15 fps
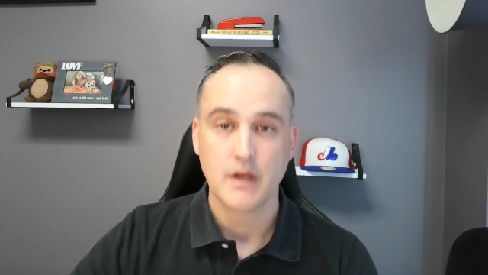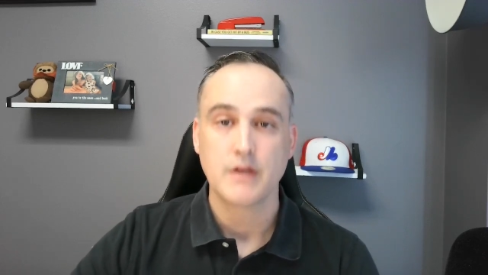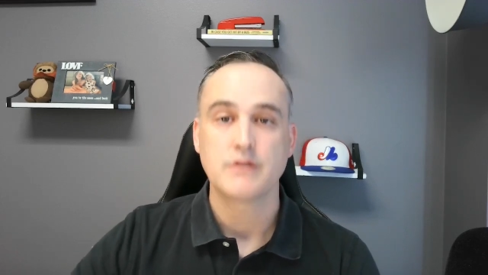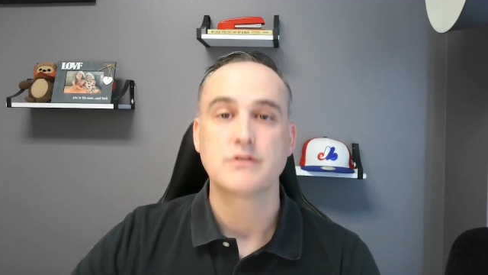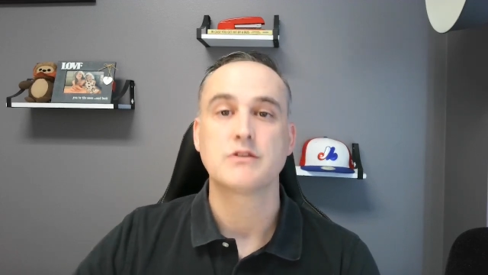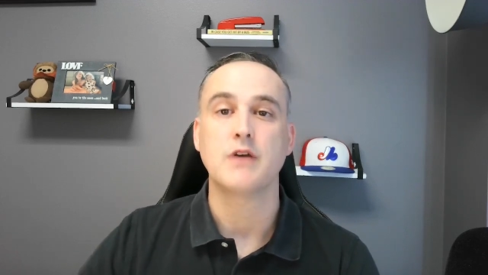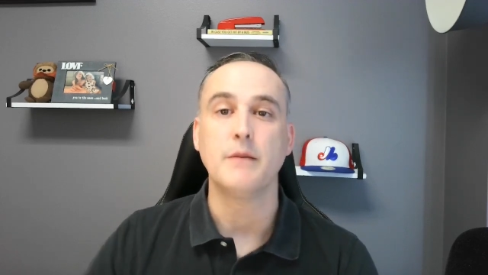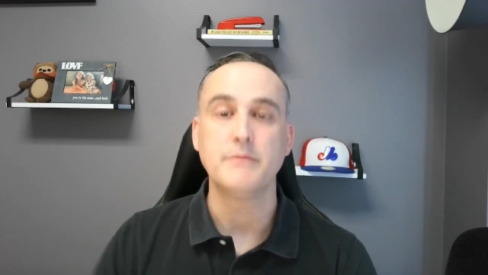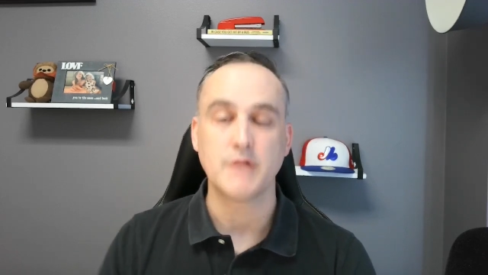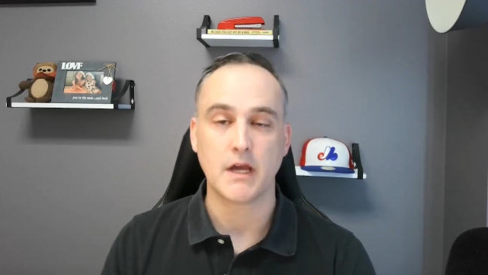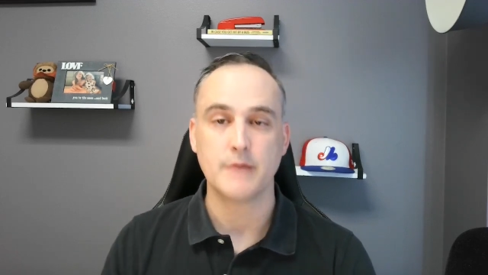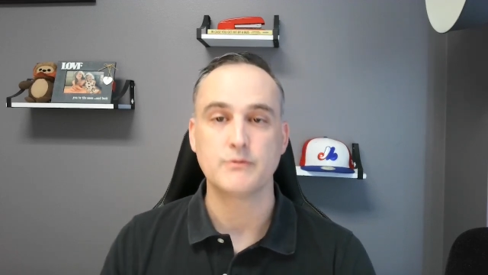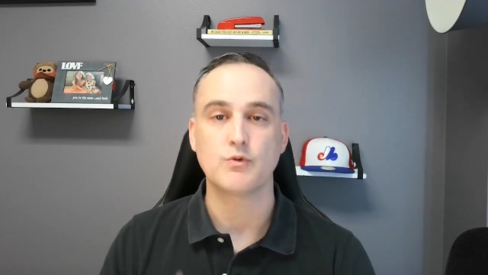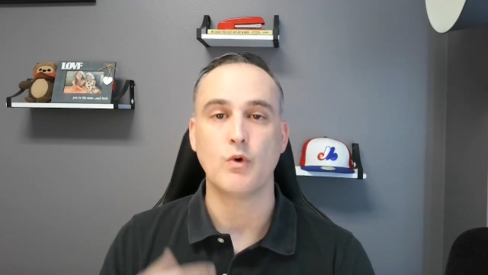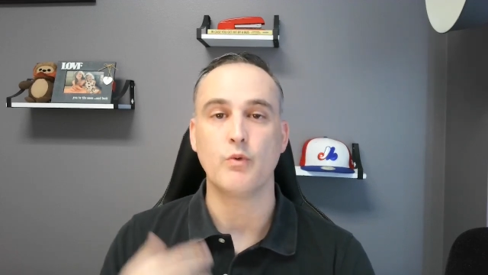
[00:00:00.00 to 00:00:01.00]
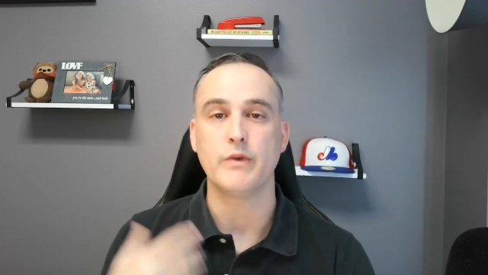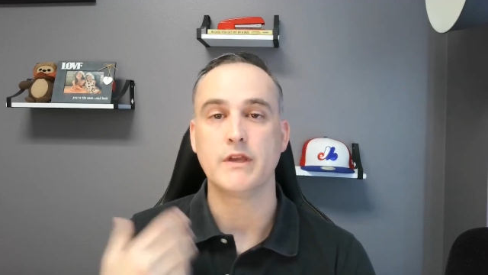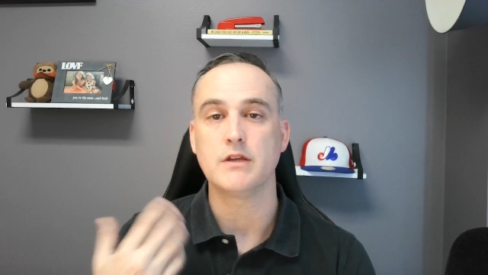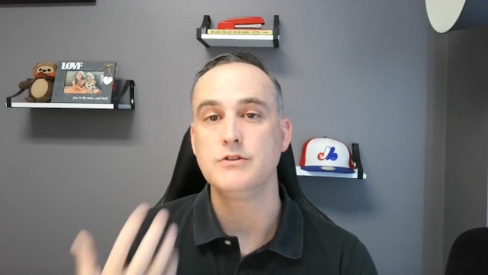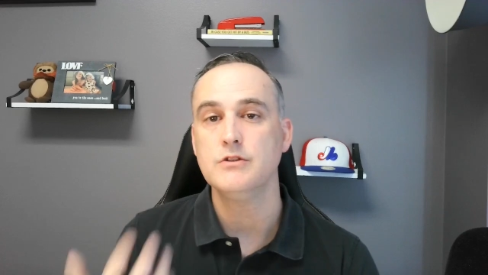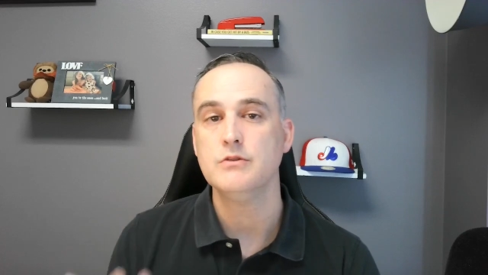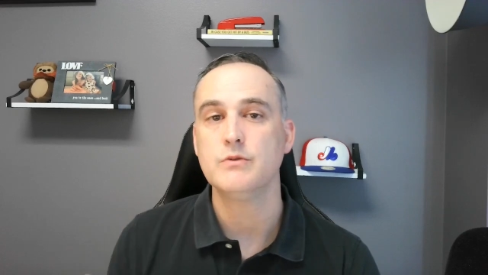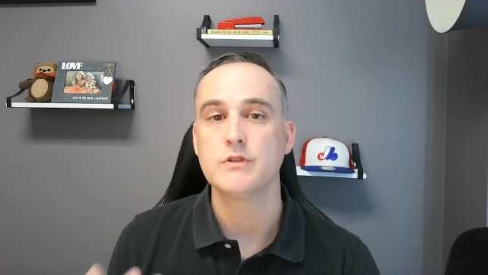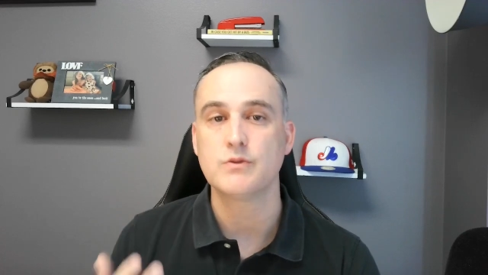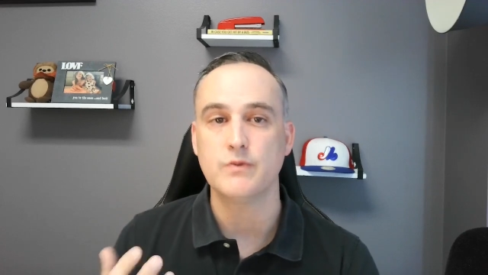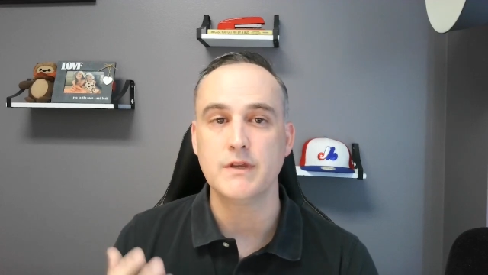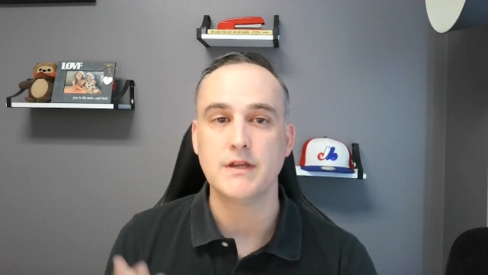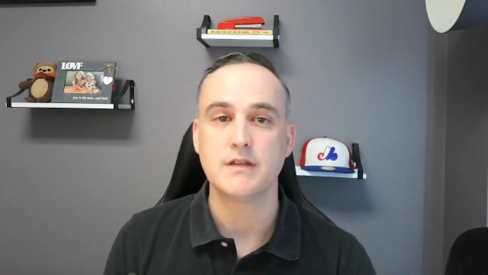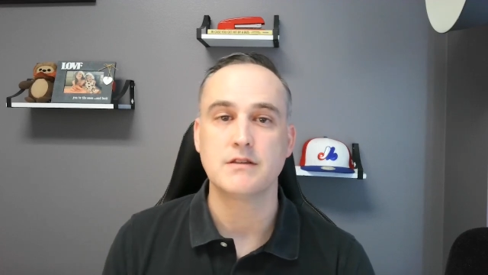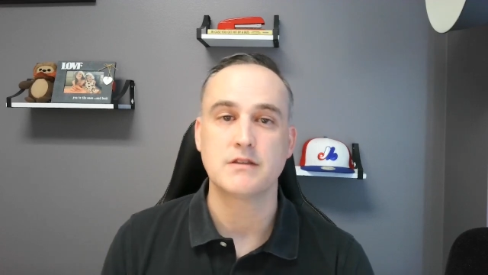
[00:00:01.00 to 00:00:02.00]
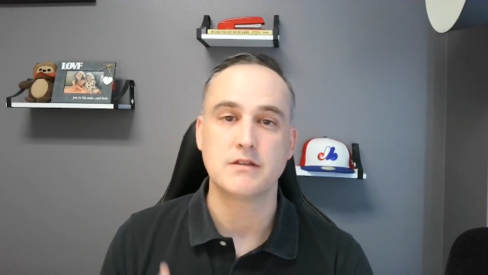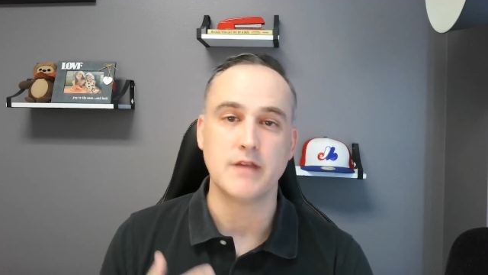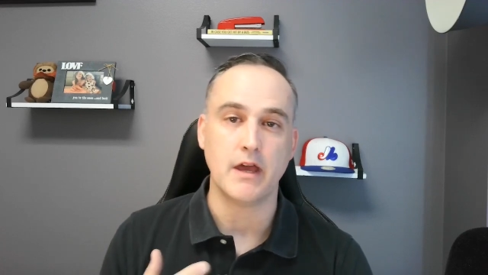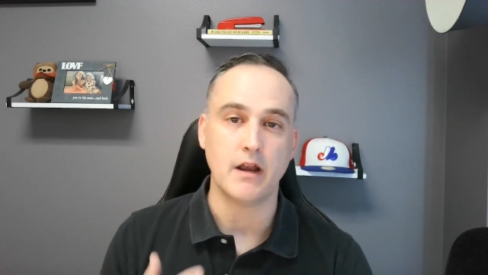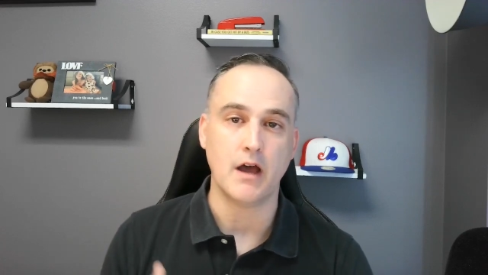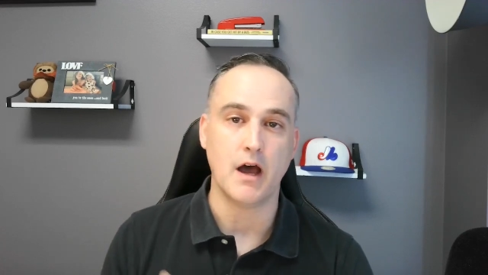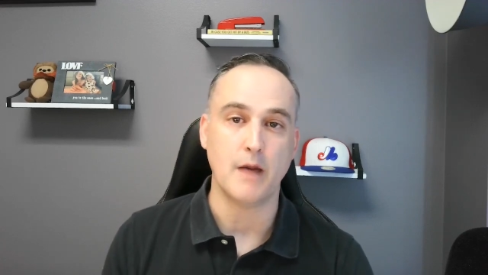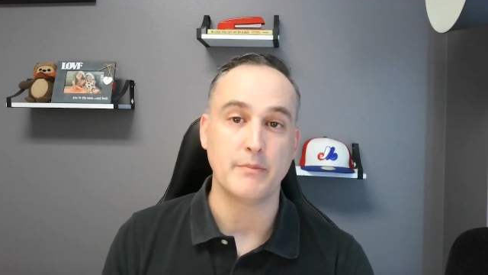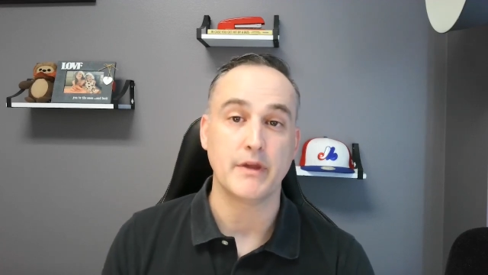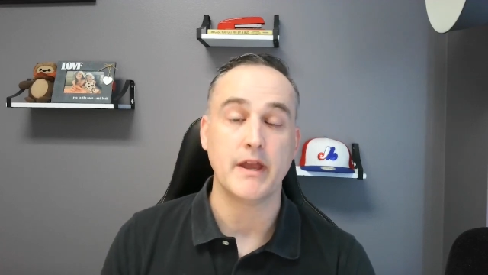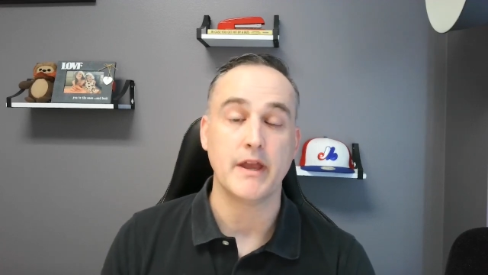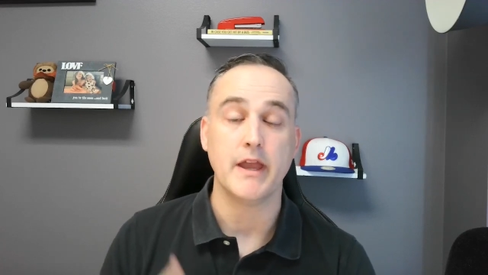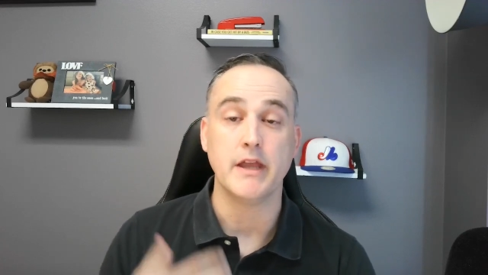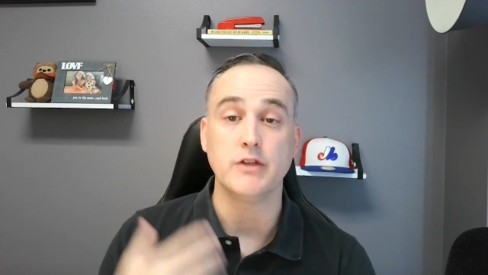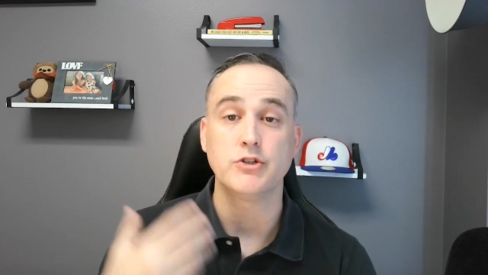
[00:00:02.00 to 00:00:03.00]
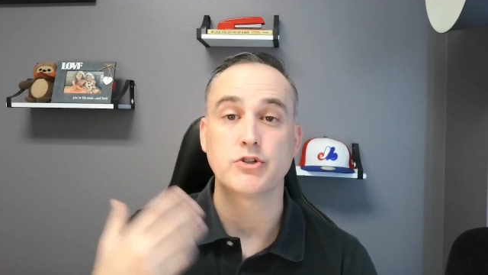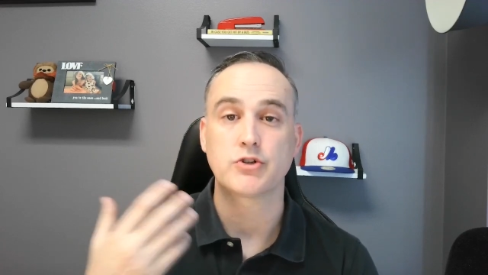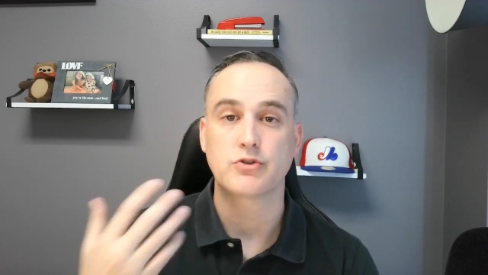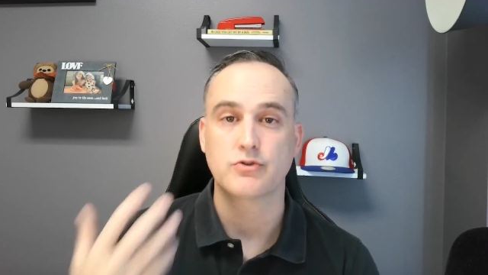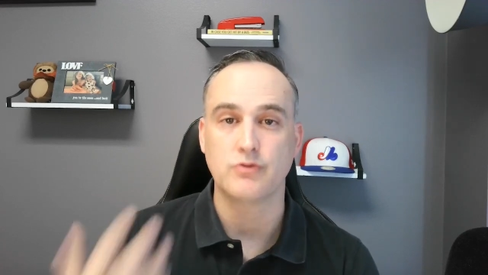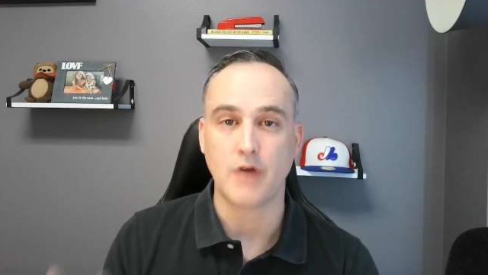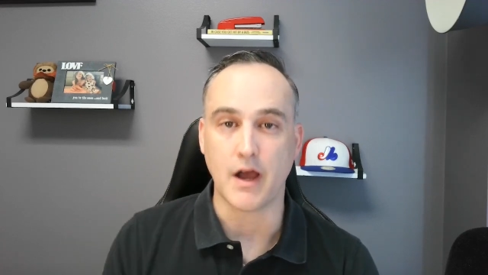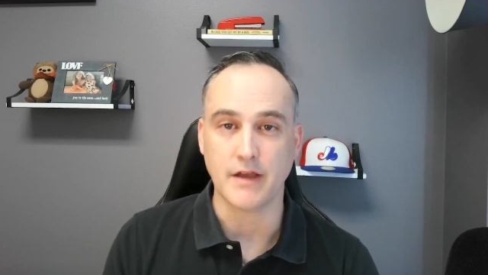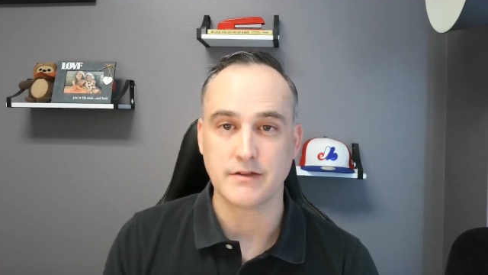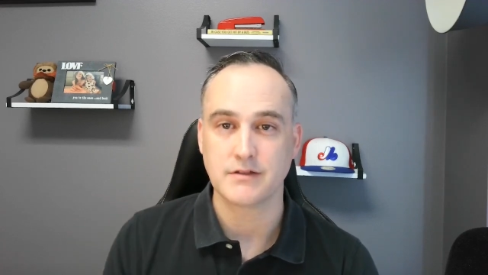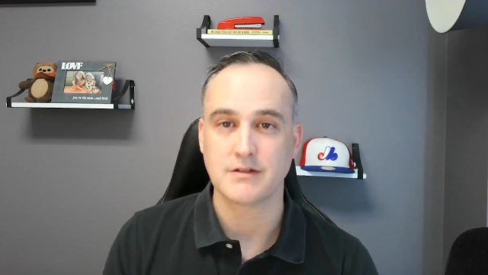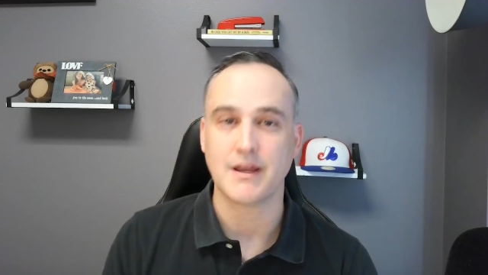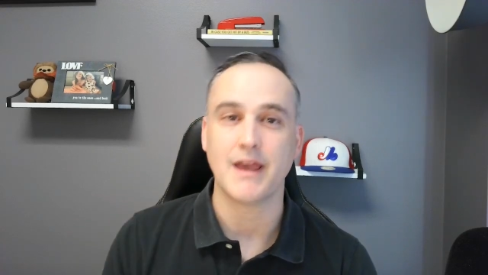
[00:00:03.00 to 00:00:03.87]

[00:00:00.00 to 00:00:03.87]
Sometimes what we can do is we can set up a trust,